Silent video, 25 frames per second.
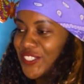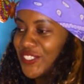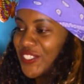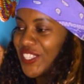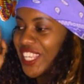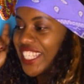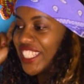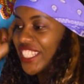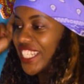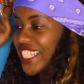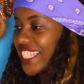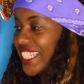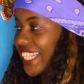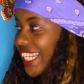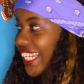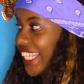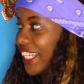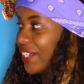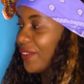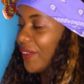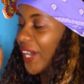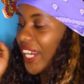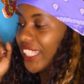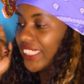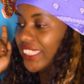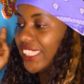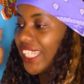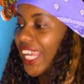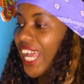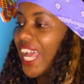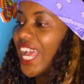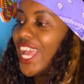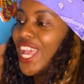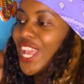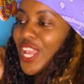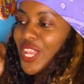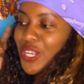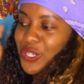You can just click right here
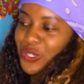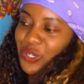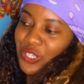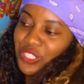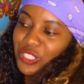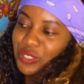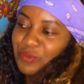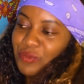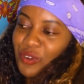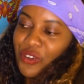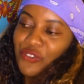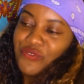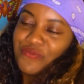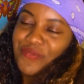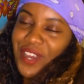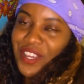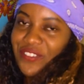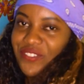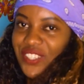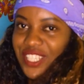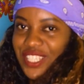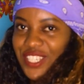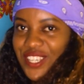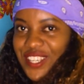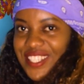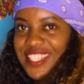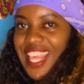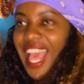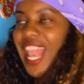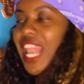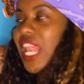to watch more of my videos.